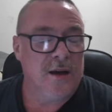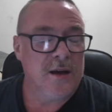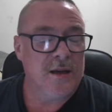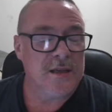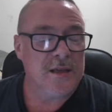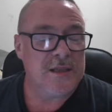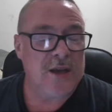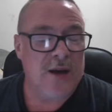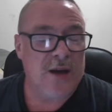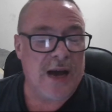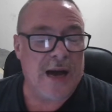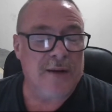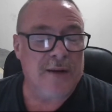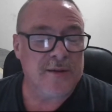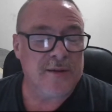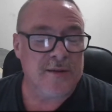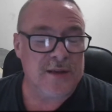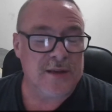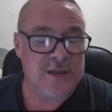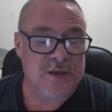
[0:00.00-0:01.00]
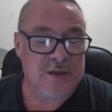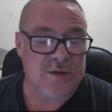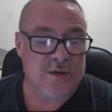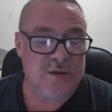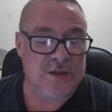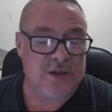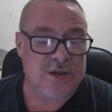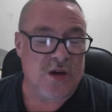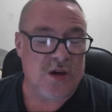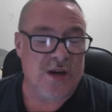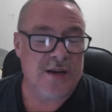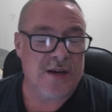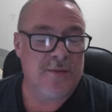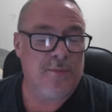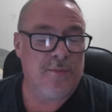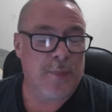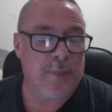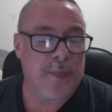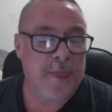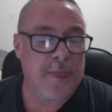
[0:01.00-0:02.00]
So after the suicide,
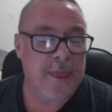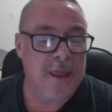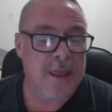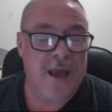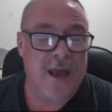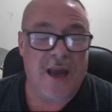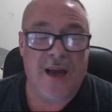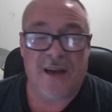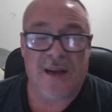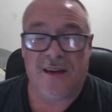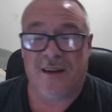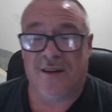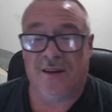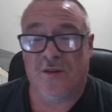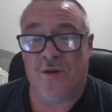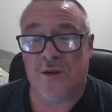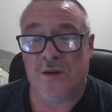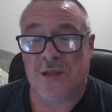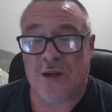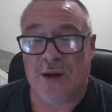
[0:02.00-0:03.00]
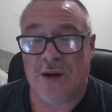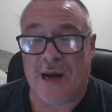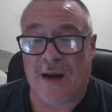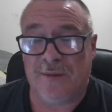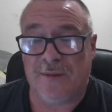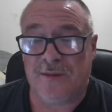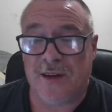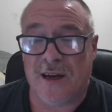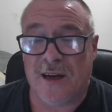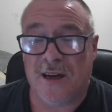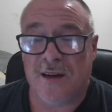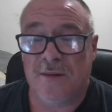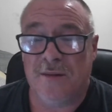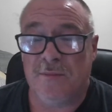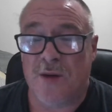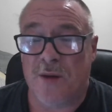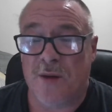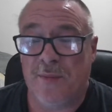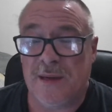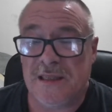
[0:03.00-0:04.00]
and also after
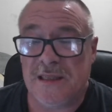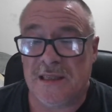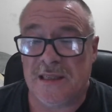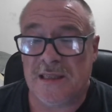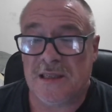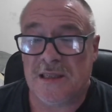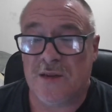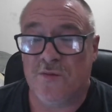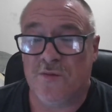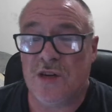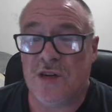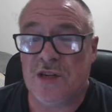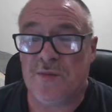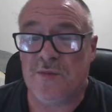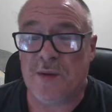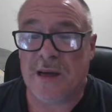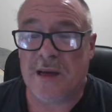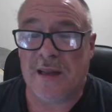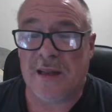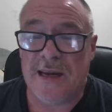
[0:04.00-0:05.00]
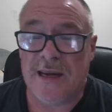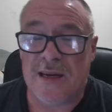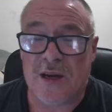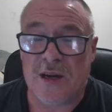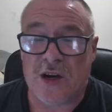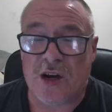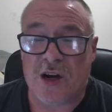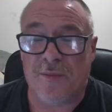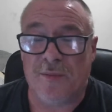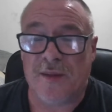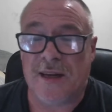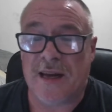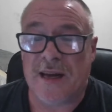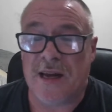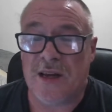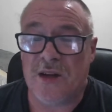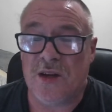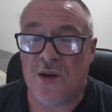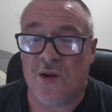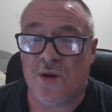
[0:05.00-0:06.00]
my business,
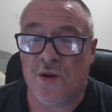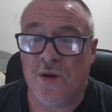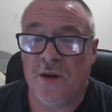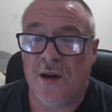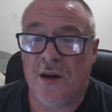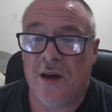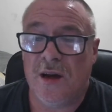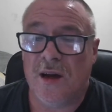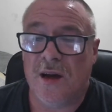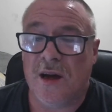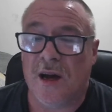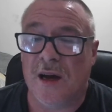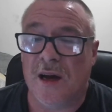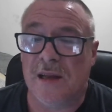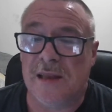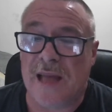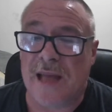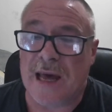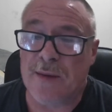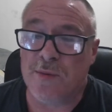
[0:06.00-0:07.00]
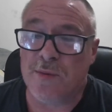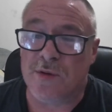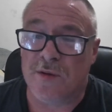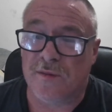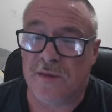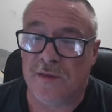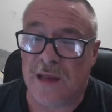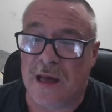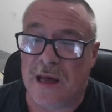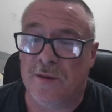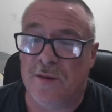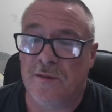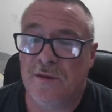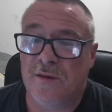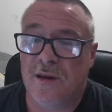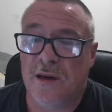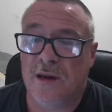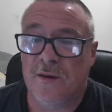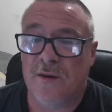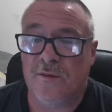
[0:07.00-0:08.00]
richmclean.com.au, a labour of love
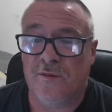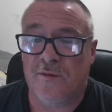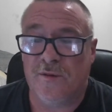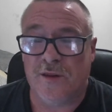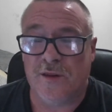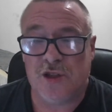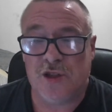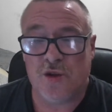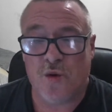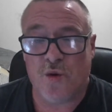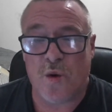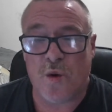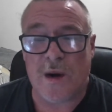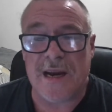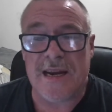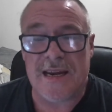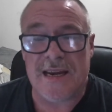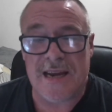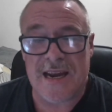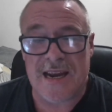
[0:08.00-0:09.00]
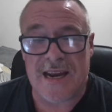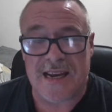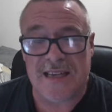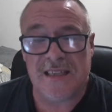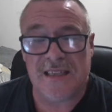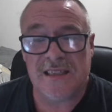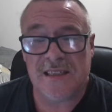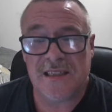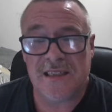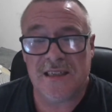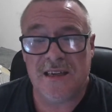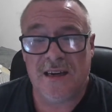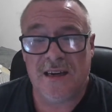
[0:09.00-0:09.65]
for 20 years,